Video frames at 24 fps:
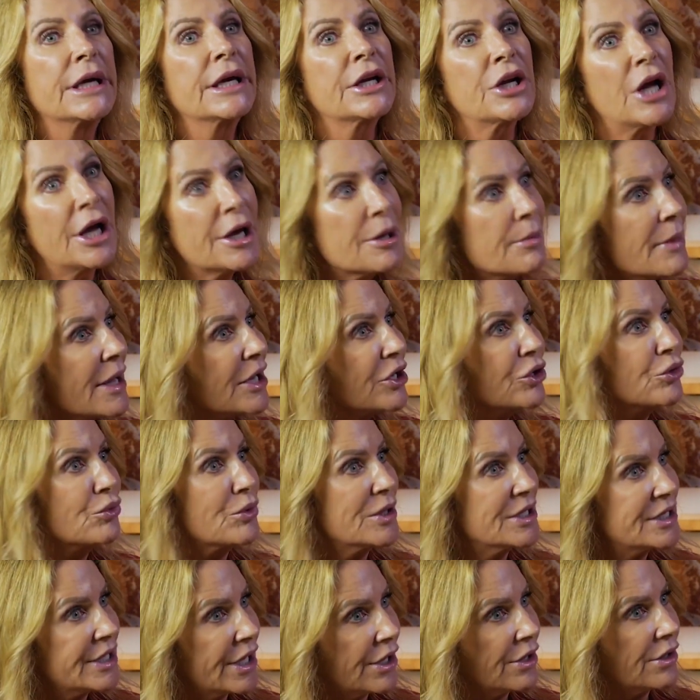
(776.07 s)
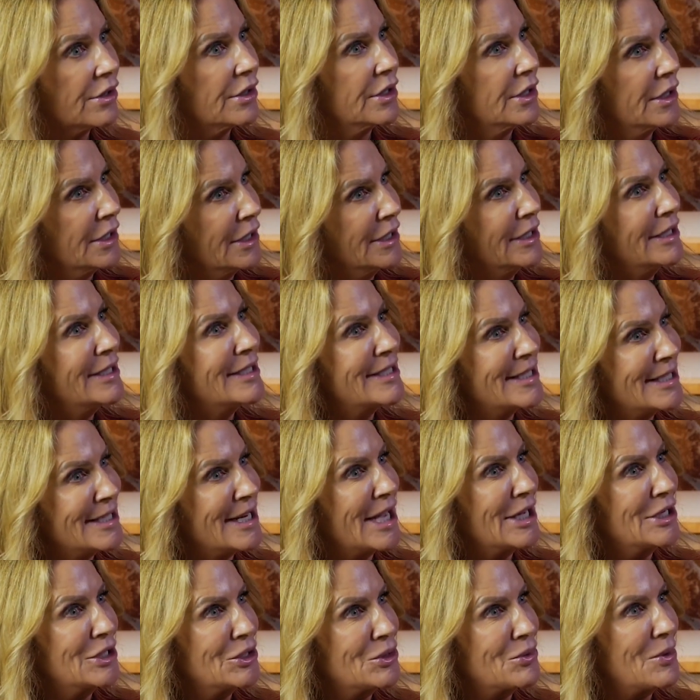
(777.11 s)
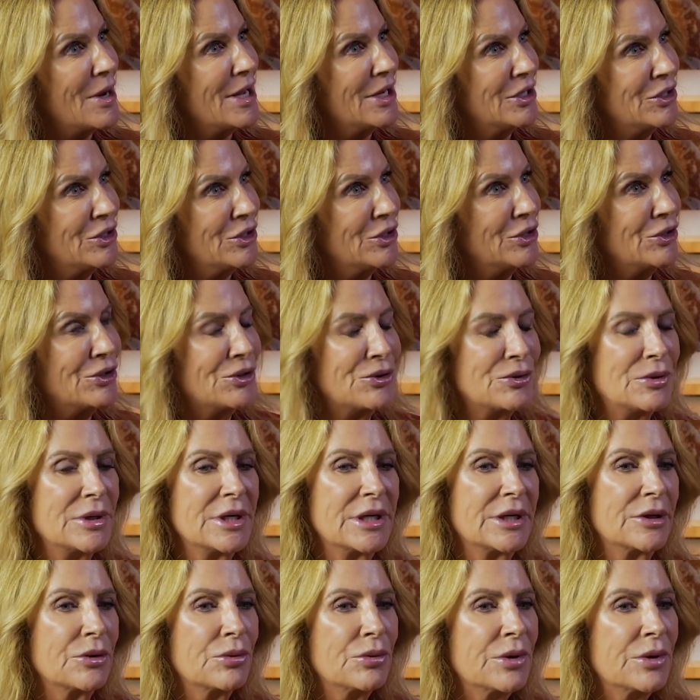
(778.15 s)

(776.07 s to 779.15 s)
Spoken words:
And automated retail is a nice way too.